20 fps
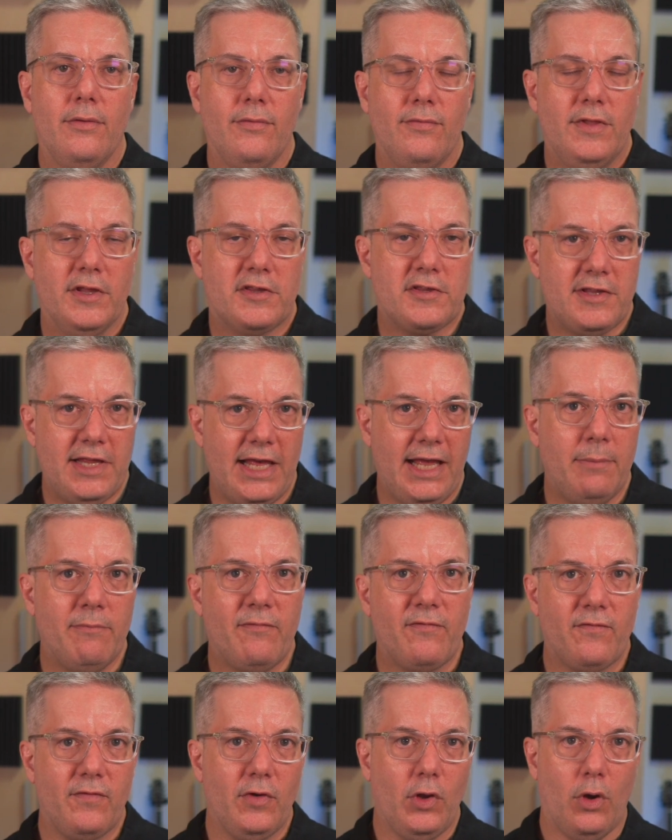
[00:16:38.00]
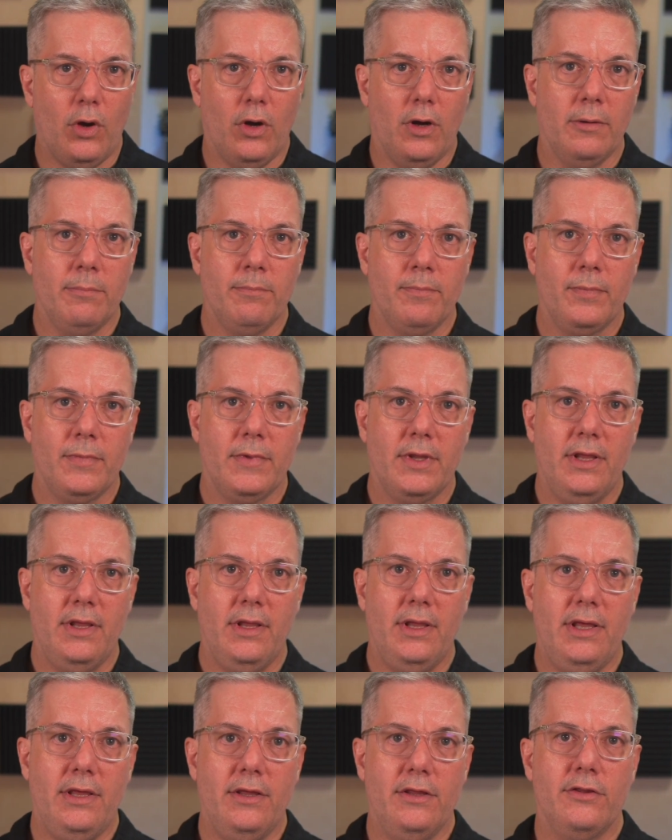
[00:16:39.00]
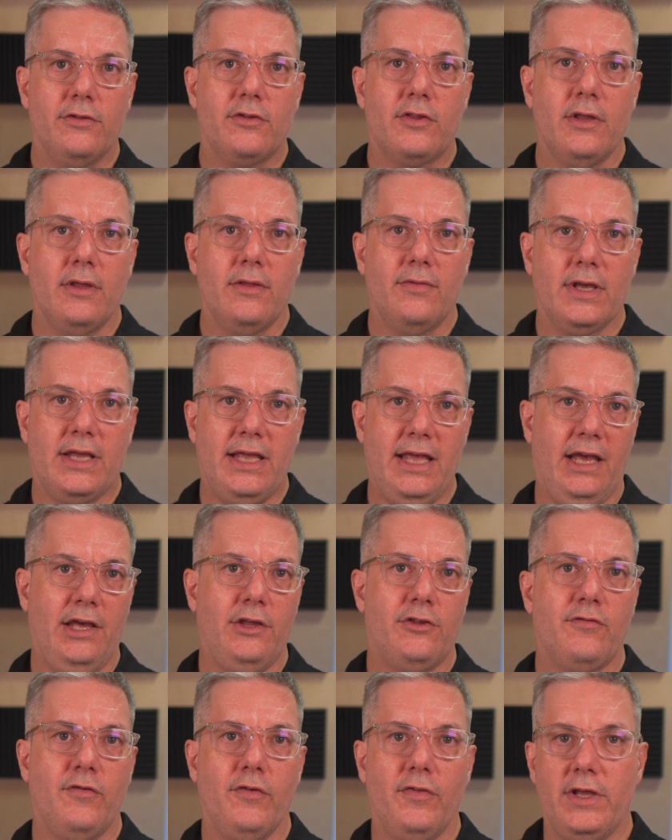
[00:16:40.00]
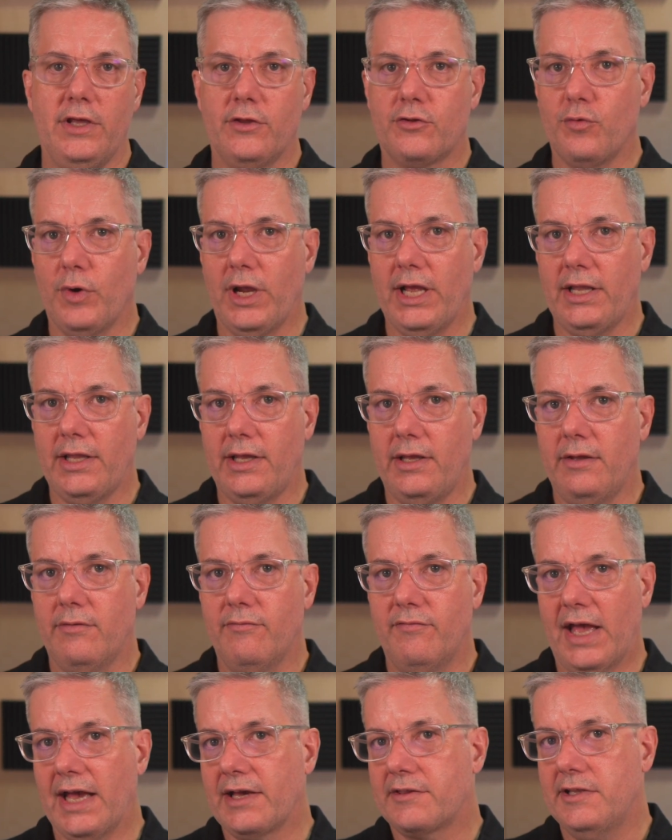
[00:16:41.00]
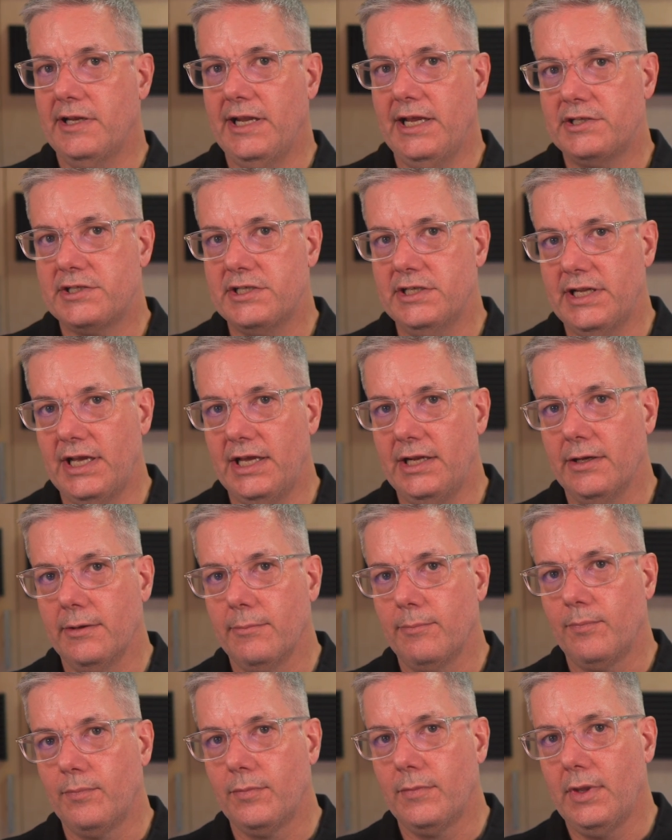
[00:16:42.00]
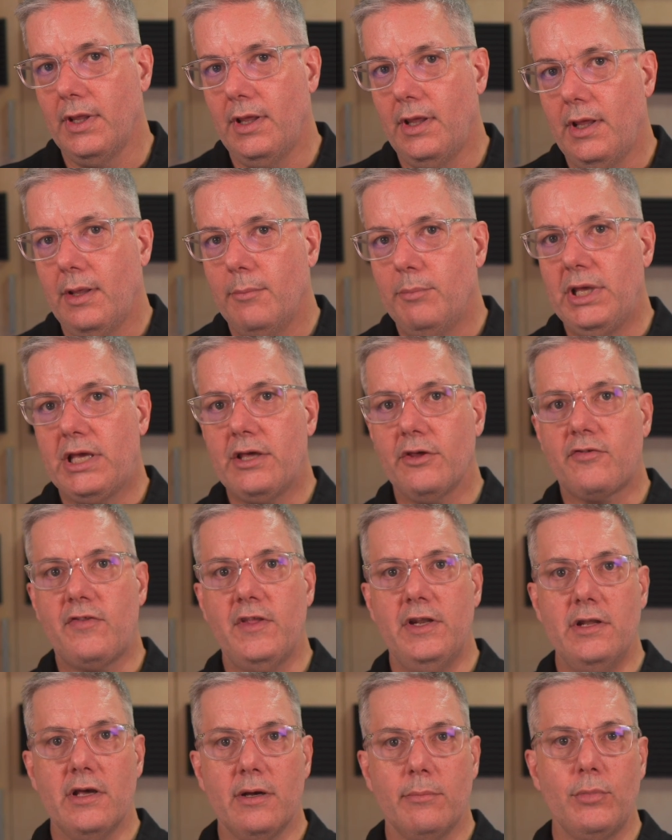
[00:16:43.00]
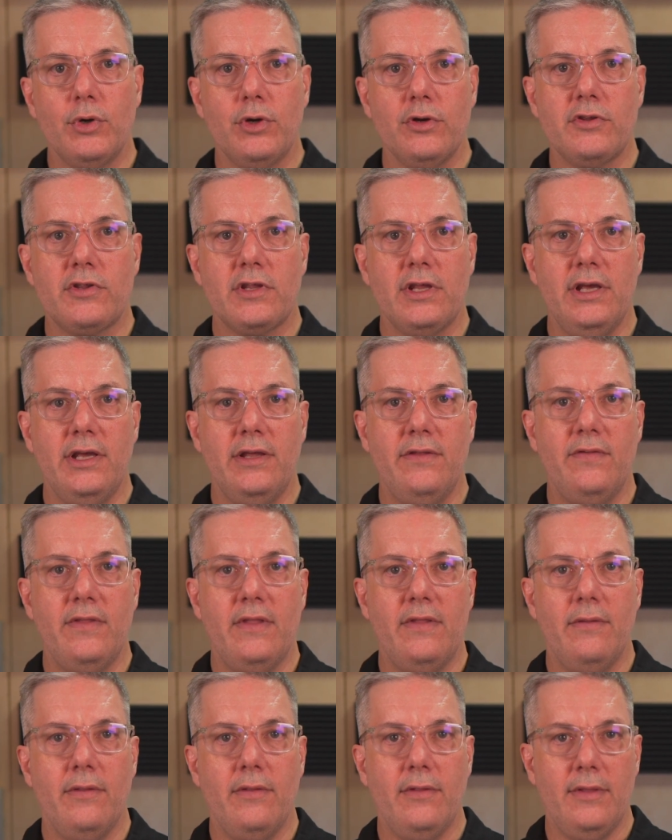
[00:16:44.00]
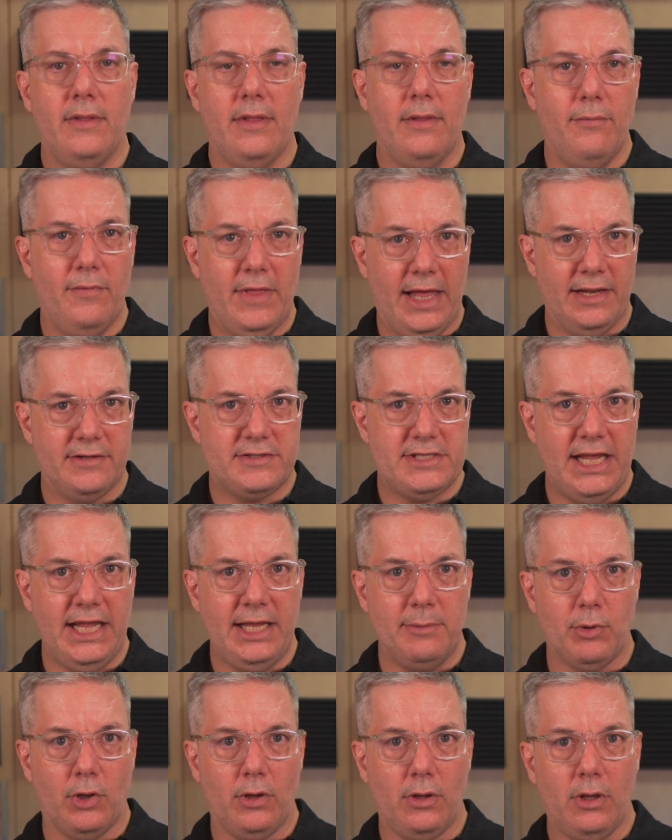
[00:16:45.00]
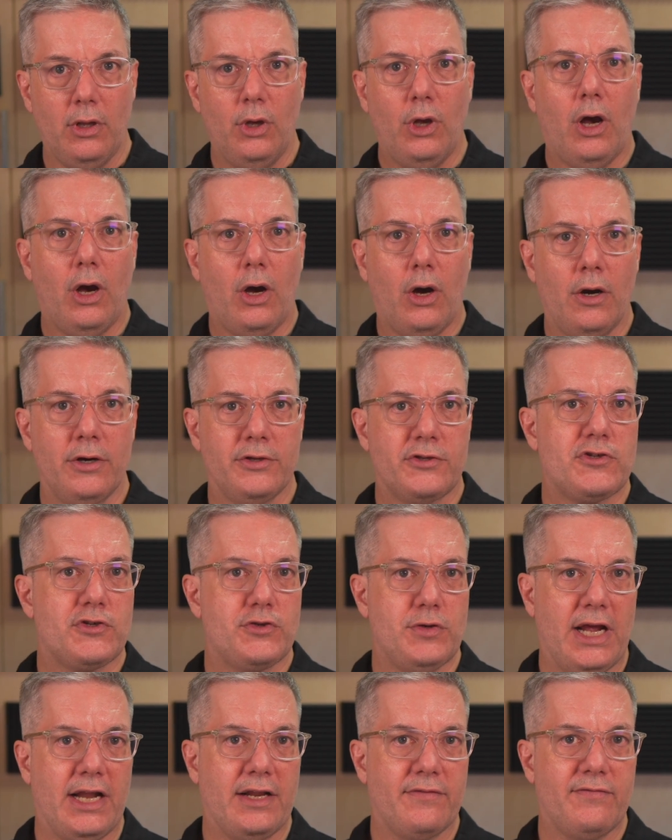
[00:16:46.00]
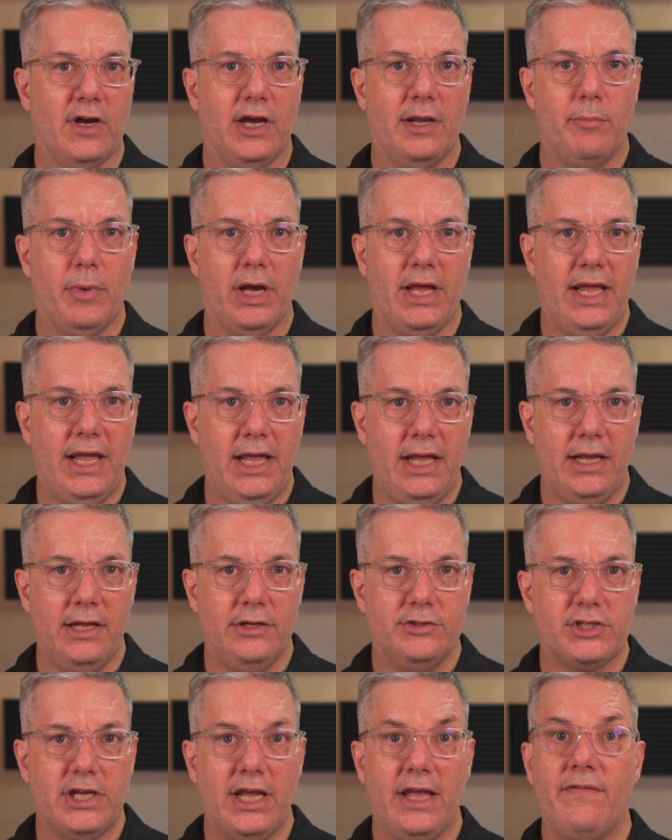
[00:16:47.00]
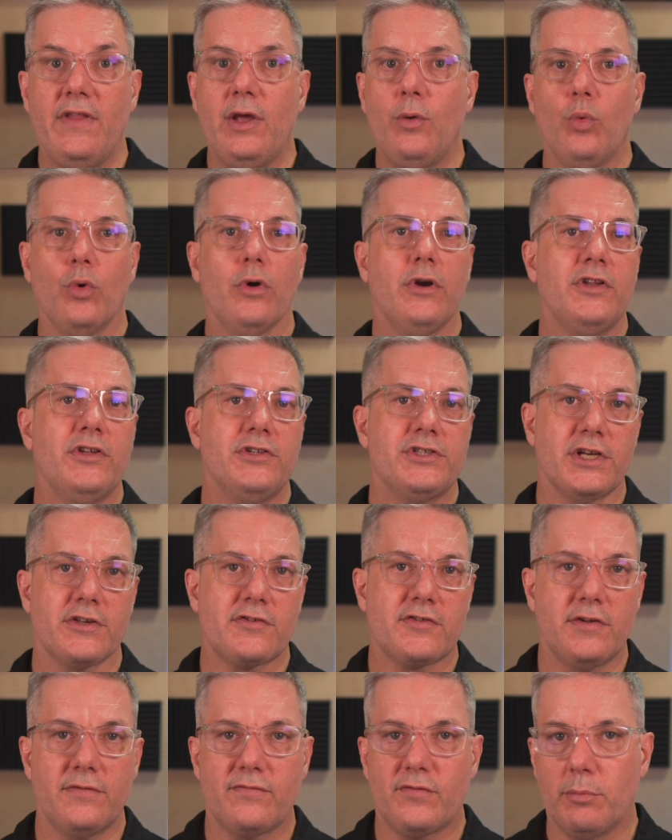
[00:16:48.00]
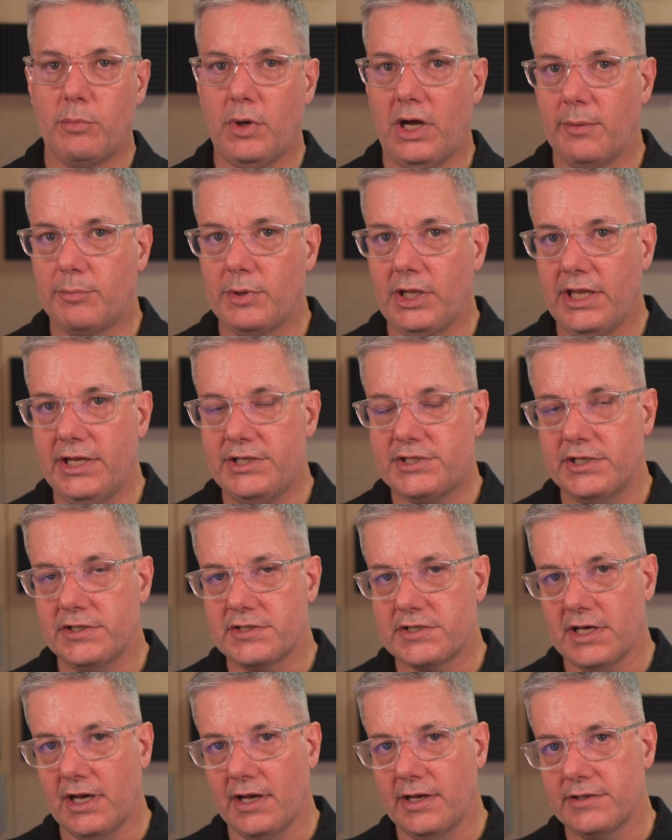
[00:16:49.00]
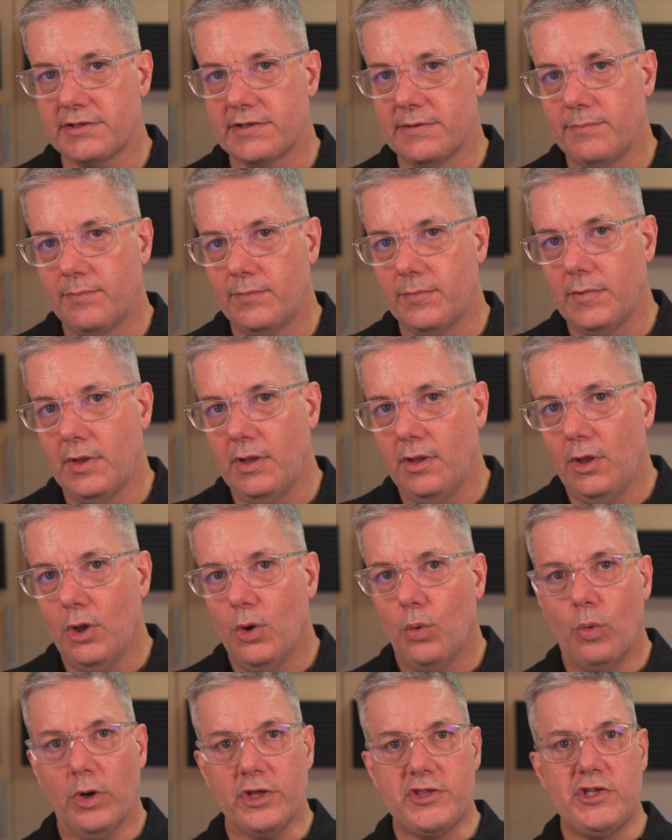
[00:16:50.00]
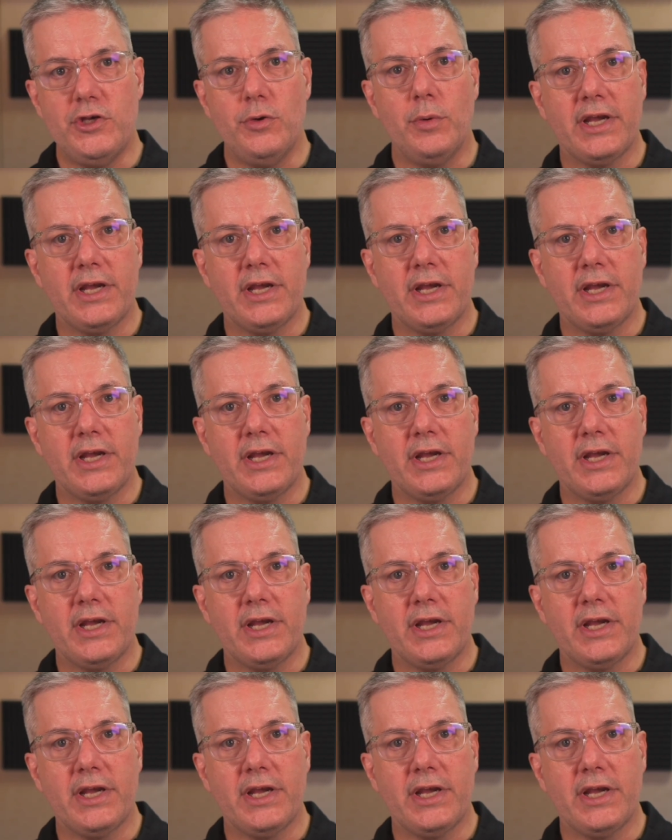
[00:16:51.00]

The same flaw is the case for the Israeli vaccination data, because the numbers in that table aren't stratified by age and they weren't adjusted for population size. Once you